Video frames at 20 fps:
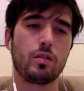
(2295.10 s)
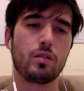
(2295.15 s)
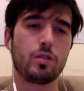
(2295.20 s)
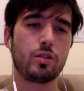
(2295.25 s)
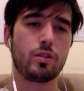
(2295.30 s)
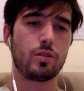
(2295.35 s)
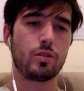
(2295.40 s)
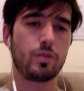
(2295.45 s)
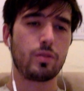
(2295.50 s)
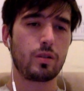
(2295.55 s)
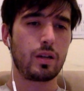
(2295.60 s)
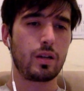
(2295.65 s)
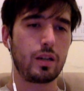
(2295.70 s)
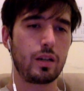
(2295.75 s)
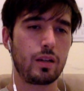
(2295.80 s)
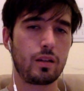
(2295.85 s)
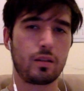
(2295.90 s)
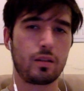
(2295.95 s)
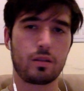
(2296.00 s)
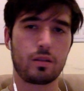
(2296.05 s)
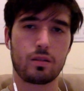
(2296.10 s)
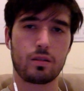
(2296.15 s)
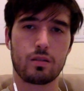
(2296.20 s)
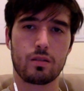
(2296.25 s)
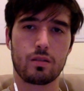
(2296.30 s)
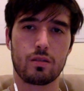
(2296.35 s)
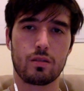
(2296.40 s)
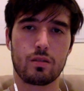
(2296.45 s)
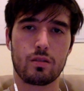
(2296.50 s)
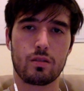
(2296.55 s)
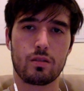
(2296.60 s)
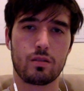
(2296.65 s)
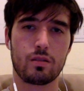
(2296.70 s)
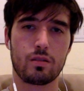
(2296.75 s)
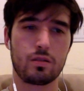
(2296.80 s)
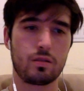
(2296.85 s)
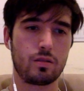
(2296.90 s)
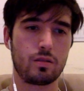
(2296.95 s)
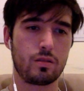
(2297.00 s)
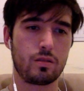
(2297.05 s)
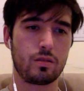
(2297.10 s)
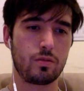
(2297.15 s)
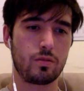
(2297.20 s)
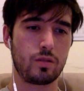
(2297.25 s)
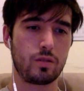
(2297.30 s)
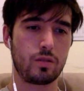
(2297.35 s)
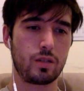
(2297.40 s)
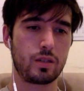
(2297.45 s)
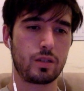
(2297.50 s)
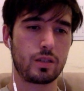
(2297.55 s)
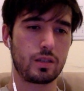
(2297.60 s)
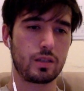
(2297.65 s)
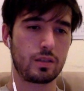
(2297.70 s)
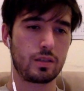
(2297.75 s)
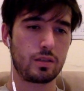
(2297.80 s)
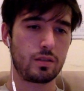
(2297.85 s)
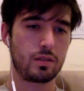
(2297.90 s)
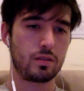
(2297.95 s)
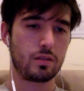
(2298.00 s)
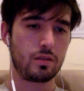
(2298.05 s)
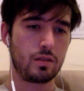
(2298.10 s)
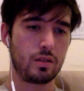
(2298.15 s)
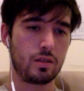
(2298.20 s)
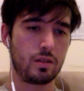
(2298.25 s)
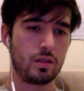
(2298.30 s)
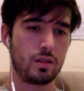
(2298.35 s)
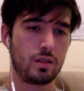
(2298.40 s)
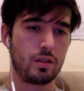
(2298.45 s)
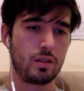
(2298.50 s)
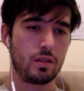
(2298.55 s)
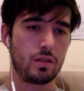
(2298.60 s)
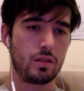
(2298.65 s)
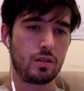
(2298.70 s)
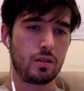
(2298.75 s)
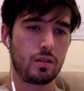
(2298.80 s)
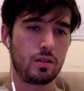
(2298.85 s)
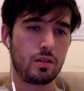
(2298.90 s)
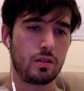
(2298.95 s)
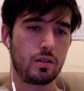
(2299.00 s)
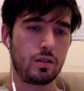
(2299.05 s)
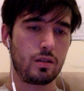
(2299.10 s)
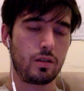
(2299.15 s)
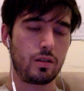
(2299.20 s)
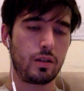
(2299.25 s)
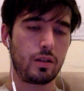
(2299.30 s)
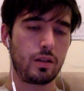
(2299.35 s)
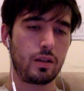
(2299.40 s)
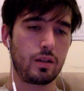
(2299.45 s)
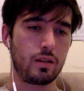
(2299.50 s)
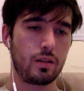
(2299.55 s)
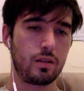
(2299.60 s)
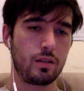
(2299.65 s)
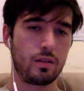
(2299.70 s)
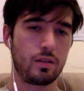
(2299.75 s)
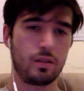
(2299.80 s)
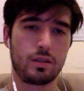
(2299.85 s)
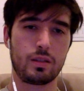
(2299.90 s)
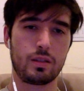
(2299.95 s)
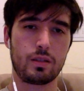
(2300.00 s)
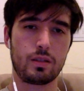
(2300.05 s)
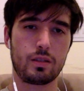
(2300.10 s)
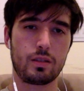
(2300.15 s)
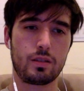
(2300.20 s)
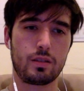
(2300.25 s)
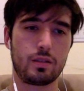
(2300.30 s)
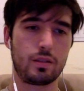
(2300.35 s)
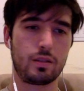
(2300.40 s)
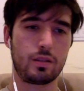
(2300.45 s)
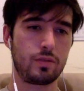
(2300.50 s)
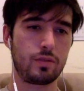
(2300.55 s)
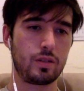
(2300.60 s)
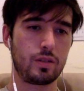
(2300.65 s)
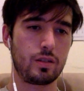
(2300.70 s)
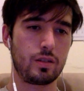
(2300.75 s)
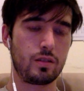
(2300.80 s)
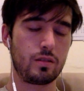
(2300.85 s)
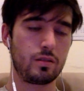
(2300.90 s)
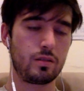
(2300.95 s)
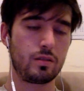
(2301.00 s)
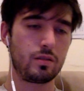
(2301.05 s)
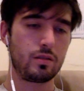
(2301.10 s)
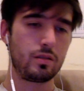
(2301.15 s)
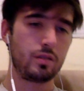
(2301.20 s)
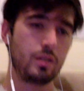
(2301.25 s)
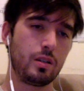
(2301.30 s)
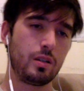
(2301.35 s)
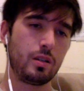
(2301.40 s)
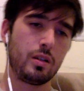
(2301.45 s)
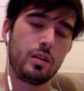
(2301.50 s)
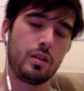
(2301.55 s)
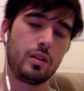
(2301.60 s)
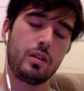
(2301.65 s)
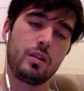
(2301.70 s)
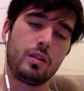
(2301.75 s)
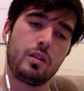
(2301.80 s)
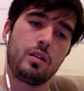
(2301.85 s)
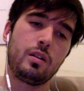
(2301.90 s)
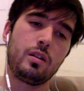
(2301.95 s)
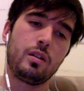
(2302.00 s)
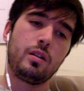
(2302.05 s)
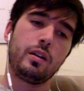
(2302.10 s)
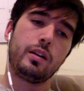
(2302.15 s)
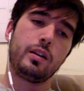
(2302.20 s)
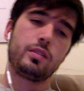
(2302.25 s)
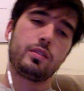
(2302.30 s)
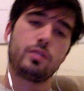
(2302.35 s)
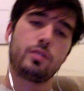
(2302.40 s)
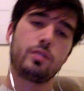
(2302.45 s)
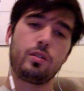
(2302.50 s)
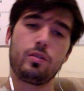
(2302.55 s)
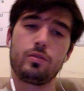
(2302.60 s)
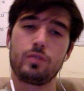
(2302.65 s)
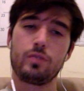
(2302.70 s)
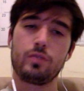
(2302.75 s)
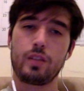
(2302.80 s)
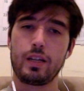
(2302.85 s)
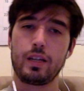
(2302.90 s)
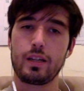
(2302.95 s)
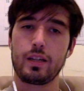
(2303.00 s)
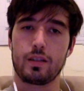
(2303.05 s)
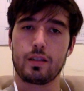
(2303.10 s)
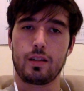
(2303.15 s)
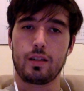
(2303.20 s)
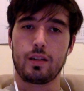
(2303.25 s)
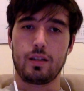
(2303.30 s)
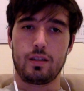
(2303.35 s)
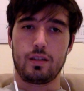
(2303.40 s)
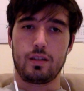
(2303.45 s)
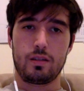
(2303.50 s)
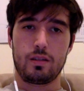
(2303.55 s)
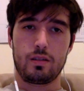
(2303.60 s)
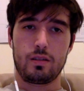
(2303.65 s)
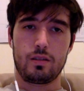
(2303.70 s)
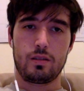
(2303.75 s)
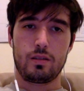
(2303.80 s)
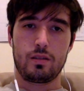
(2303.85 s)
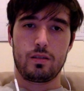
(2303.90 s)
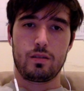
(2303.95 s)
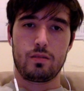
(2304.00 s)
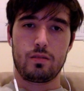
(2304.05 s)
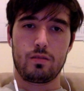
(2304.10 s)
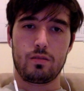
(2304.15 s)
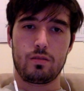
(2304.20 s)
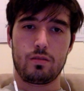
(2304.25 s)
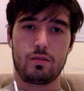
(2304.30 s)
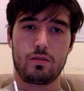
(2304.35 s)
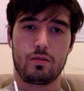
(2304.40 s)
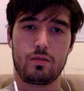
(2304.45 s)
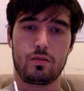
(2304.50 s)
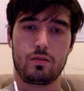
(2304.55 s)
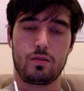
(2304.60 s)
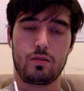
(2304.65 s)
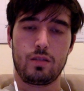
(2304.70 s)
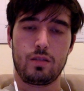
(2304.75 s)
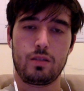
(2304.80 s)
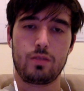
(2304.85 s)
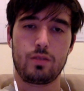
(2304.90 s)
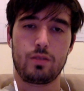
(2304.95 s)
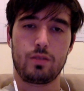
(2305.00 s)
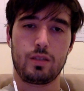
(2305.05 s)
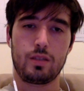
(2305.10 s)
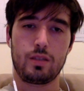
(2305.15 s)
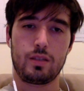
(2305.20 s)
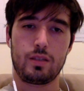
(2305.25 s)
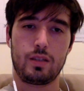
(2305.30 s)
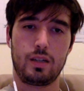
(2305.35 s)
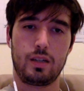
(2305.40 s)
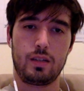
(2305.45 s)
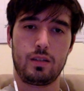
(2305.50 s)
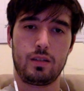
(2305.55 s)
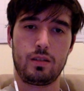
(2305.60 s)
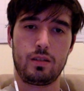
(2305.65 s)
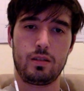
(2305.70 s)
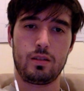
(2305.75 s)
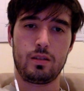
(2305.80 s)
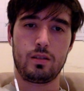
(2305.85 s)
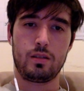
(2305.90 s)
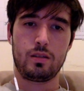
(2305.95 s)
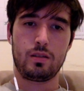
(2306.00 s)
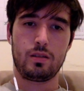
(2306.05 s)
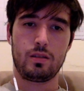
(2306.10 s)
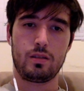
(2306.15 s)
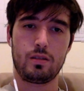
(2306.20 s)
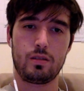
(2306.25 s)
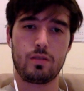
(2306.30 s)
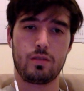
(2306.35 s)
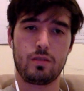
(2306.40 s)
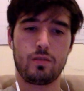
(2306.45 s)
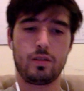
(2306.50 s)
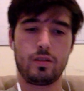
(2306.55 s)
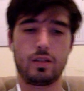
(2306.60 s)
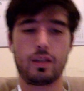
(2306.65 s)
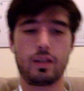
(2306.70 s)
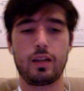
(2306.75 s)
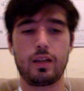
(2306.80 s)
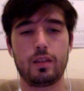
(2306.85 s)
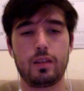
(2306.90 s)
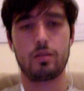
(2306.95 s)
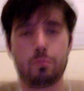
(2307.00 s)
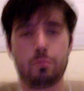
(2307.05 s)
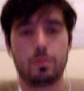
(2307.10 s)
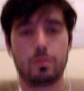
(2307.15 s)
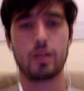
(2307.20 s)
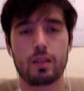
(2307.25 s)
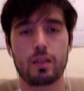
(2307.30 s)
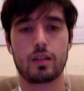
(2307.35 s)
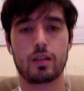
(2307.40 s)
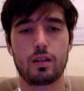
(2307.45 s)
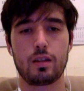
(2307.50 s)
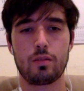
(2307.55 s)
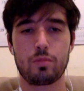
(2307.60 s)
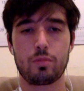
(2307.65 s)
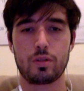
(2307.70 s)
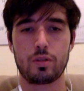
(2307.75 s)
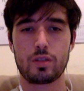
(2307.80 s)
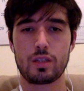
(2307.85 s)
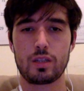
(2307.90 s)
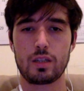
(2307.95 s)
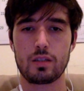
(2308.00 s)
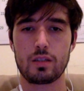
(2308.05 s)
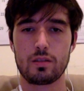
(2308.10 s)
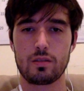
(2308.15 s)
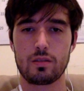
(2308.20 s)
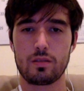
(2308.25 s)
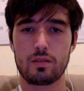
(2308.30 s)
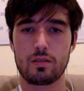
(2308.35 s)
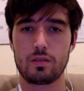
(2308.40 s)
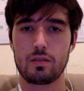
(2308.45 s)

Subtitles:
where is this? Oh yeah, this isn't even its own thing yet. That's really sad. Really? I didn't make an output.js?